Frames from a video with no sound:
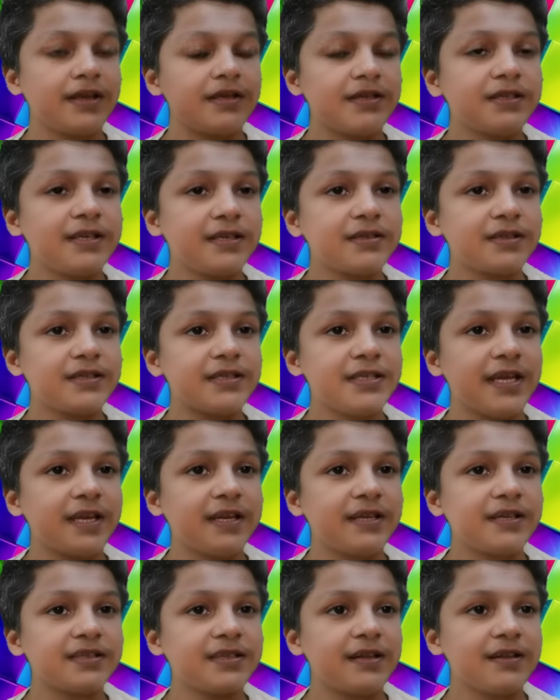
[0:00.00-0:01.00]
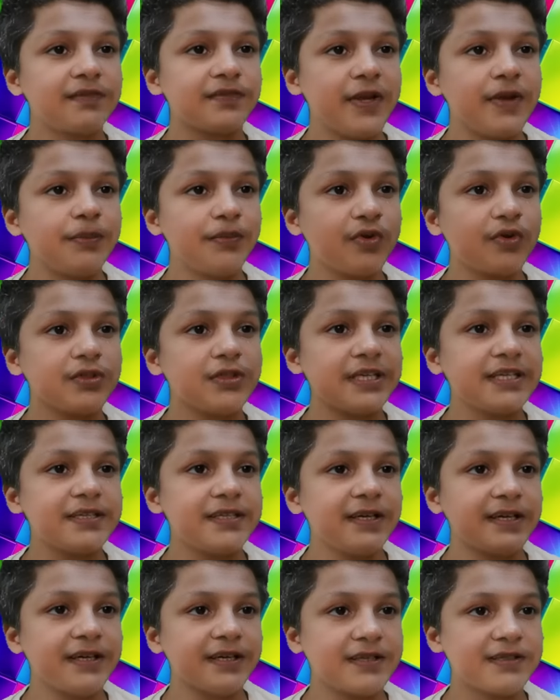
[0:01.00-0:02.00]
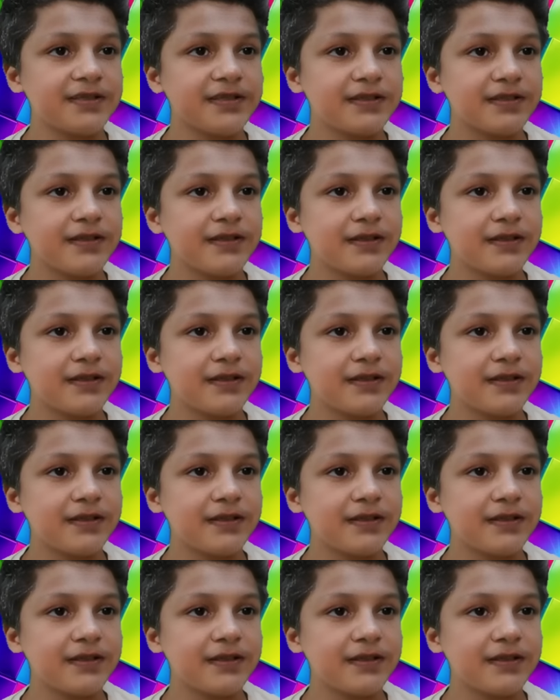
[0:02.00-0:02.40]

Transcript: doesn't take itself remotely serious.